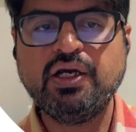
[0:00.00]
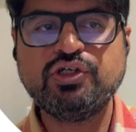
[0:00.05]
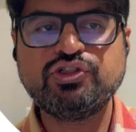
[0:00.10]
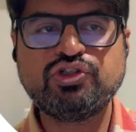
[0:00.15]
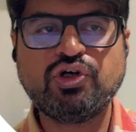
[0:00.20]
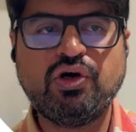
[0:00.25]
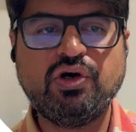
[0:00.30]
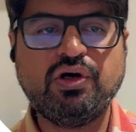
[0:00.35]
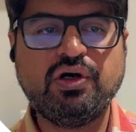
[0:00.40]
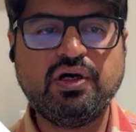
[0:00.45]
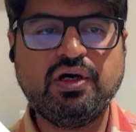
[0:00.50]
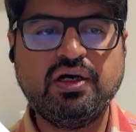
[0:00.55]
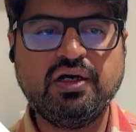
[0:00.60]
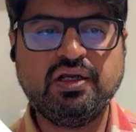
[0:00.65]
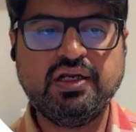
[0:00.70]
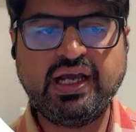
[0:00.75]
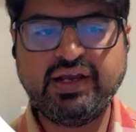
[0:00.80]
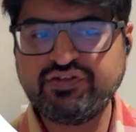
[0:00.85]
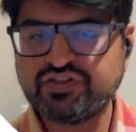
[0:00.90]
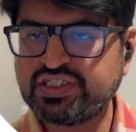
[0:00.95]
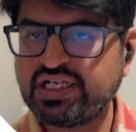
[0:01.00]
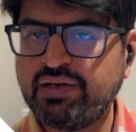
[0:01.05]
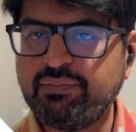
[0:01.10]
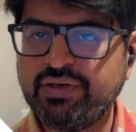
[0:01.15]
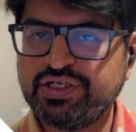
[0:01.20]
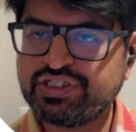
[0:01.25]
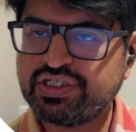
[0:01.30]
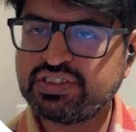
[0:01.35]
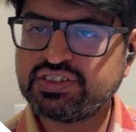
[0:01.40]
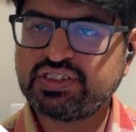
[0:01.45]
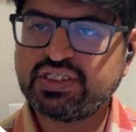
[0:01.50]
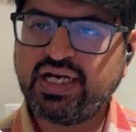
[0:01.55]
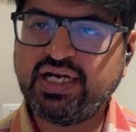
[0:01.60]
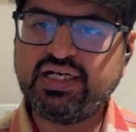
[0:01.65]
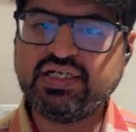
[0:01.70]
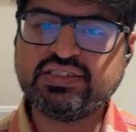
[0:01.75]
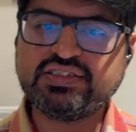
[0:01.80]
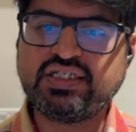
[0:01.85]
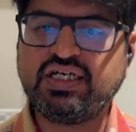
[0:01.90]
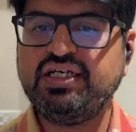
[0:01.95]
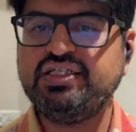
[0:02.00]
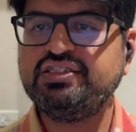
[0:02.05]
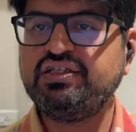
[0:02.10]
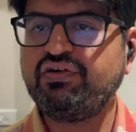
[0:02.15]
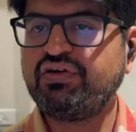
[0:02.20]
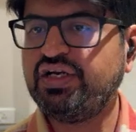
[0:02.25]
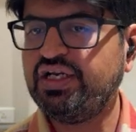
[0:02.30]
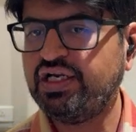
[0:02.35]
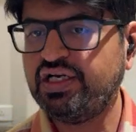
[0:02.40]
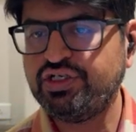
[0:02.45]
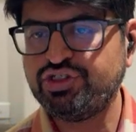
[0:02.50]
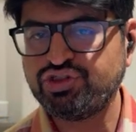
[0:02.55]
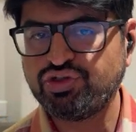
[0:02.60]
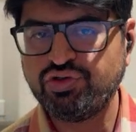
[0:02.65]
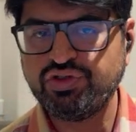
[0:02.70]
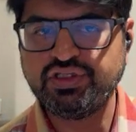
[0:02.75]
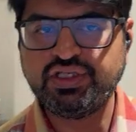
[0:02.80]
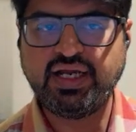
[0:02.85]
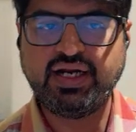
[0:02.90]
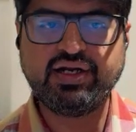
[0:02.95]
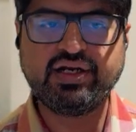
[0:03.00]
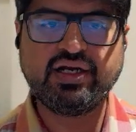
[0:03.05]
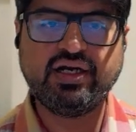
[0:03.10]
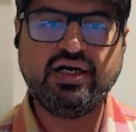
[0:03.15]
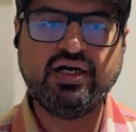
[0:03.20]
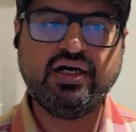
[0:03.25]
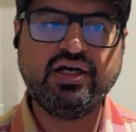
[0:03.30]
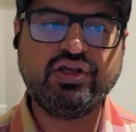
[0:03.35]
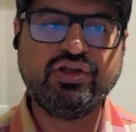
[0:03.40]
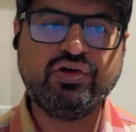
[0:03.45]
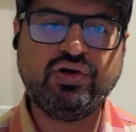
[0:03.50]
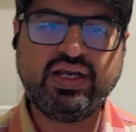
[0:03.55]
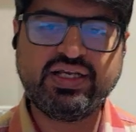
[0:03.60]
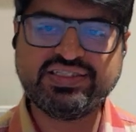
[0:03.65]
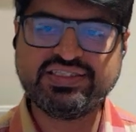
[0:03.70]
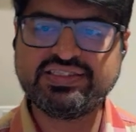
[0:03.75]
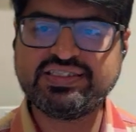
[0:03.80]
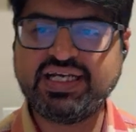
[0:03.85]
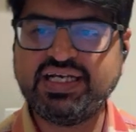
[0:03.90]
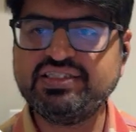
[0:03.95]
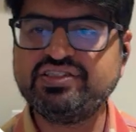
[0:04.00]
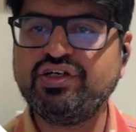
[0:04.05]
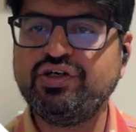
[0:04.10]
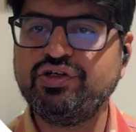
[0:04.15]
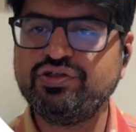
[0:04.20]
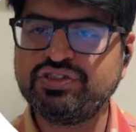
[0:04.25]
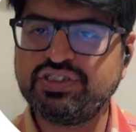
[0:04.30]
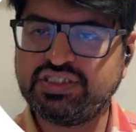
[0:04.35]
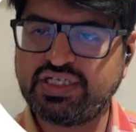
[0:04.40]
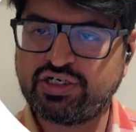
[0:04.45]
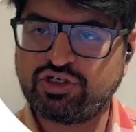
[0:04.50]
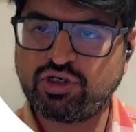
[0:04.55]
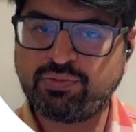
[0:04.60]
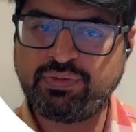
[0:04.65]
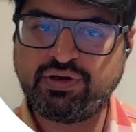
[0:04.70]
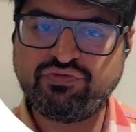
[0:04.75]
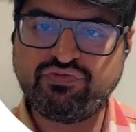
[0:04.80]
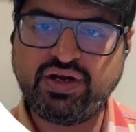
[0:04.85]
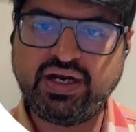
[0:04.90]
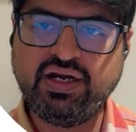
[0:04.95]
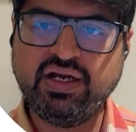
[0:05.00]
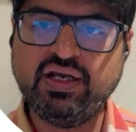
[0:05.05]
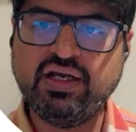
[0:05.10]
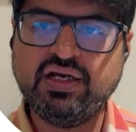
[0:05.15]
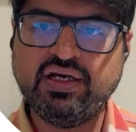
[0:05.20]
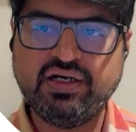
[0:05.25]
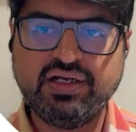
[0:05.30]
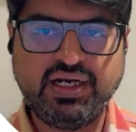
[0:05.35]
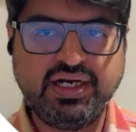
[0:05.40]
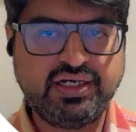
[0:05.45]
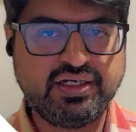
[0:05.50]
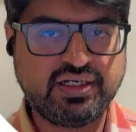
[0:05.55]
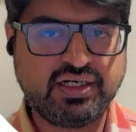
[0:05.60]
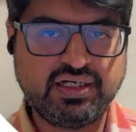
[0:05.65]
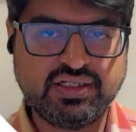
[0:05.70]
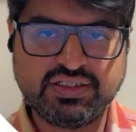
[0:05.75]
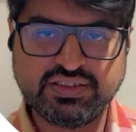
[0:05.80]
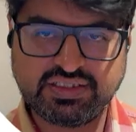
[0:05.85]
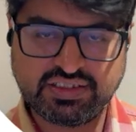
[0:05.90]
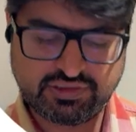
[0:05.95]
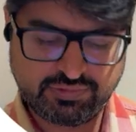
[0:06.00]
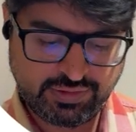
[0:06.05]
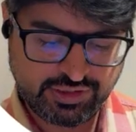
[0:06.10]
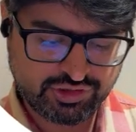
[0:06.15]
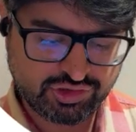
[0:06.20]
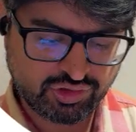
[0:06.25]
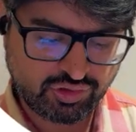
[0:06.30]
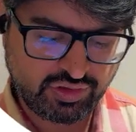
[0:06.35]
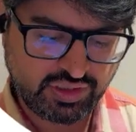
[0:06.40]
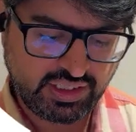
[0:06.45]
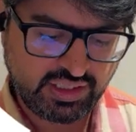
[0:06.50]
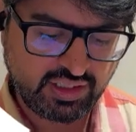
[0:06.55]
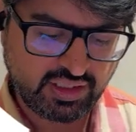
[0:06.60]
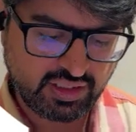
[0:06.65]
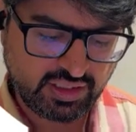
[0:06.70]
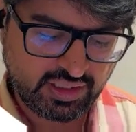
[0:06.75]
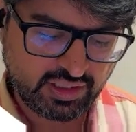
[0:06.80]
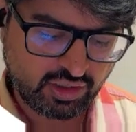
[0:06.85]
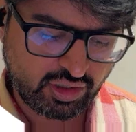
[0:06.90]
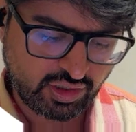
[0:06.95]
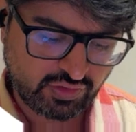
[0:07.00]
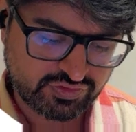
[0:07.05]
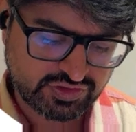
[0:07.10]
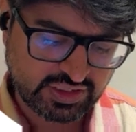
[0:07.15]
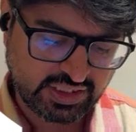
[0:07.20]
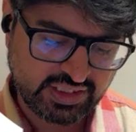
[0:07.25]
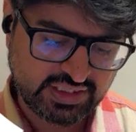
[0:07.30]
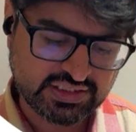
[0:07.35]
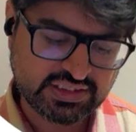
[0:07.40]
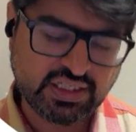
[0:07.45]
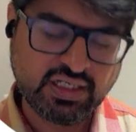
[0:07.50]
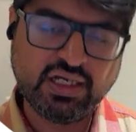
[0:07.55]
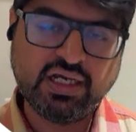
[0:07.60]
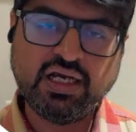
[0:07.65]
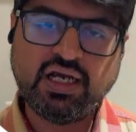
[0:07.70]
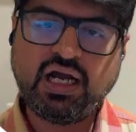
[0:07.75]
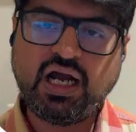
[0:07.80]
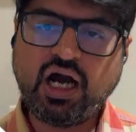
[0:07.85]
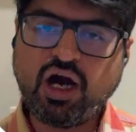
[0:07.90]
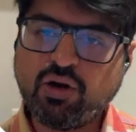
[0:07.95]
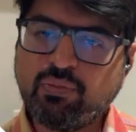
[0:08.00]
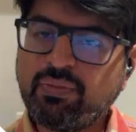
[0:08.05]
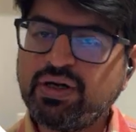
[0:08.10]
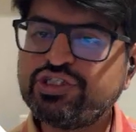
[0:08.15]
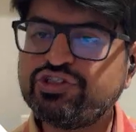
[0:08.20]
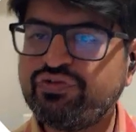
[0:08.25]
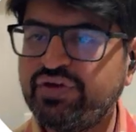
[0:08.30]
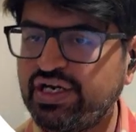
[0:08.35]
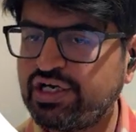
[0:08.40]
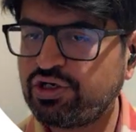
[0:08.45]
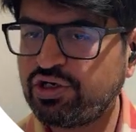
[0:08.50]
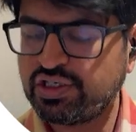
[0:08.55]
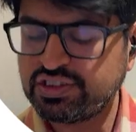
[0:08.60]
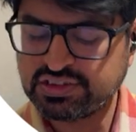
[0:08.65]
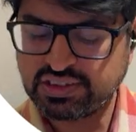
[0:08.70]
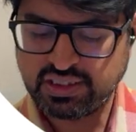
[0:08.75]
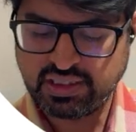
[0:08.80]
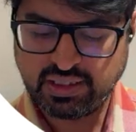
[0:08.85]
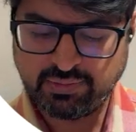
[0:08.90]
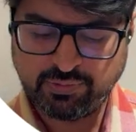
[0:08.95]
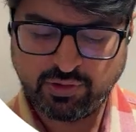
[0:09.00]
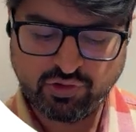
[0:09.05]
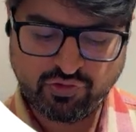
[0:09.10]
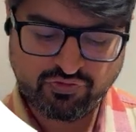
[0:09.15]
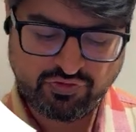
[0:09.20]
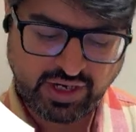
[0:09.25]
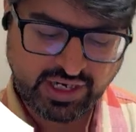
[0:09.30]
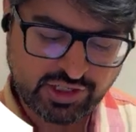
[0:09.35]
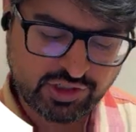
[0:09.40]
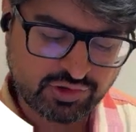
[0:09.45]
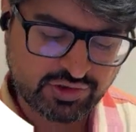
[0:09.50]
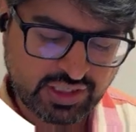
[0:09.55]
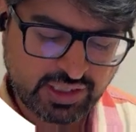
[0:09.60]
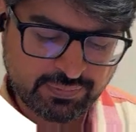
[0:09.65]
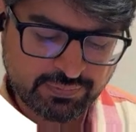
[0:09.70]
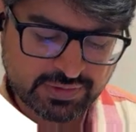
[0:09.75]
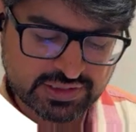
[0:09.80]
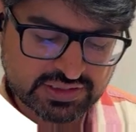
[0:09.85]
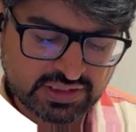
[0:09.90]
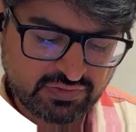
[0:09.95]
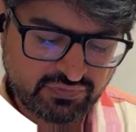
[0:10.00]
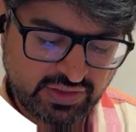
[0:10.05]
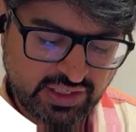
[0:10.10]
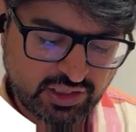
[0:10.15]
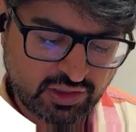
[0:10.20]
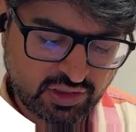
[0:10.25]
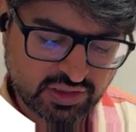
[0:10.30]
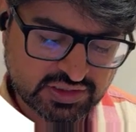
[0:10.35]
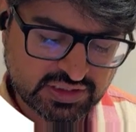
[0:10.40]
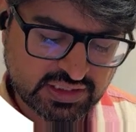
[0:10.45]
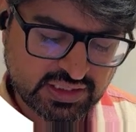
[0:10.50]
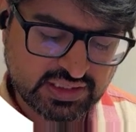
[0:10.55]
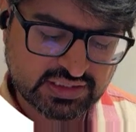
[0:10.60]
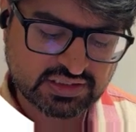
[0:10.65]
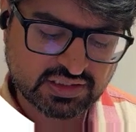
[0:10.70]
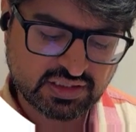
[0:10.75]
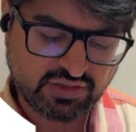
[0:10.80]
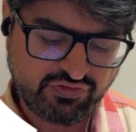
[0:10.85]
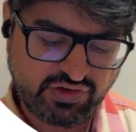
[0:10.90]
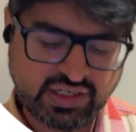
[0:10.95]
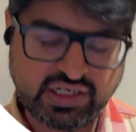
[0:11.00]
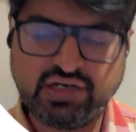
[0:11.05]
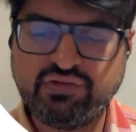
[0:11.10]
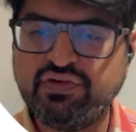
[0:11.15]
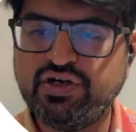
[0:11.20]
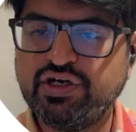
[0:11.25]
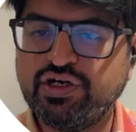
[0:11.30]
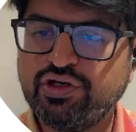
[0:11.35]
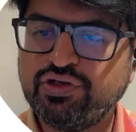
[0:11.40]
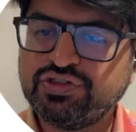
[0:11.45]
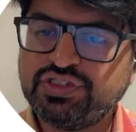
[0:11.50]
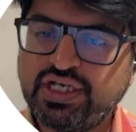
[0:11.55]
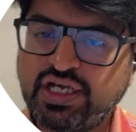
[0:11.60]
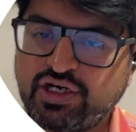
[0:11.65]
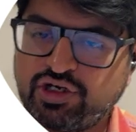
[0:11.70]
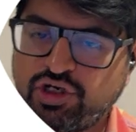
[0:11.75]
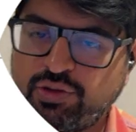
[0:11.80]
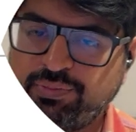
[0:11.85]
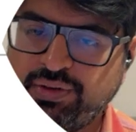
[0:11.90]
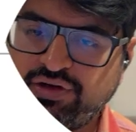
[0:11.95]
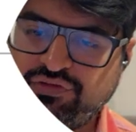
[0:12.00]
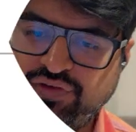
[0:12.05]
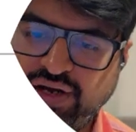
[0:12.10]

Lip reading: So lifestyle measures, right? Studies have clearly shown that, exercise reduces ectopic fat, right? This has been shown in a lot of studies. How much weight loss? About 5 to 10% weight loss is effective in reducing ectopic